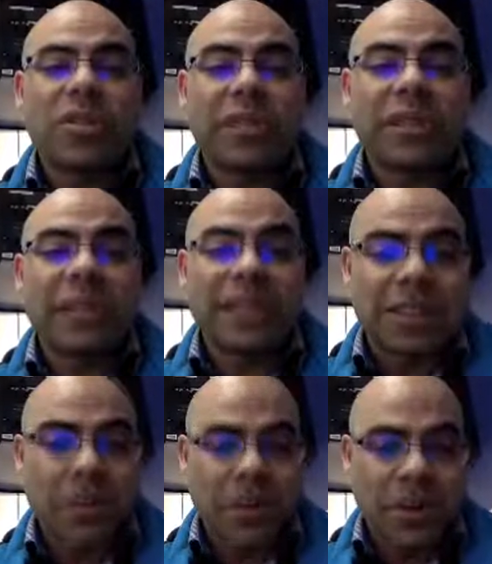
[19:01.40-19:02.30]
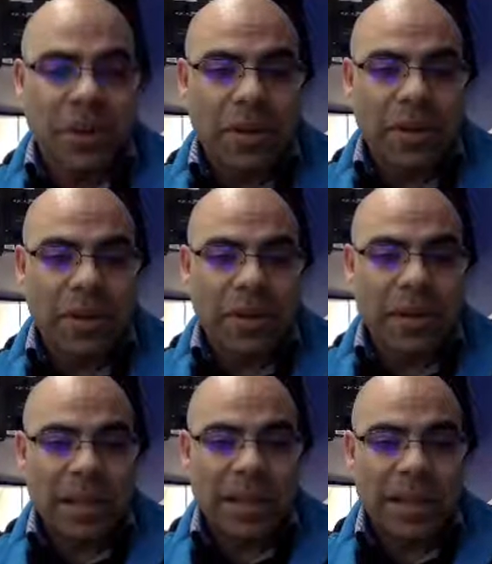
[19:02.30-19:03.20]
or doesn't work.
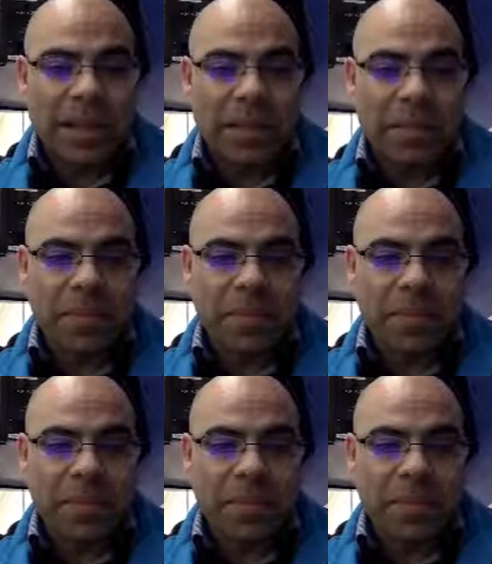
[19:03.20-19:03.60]
Let's see.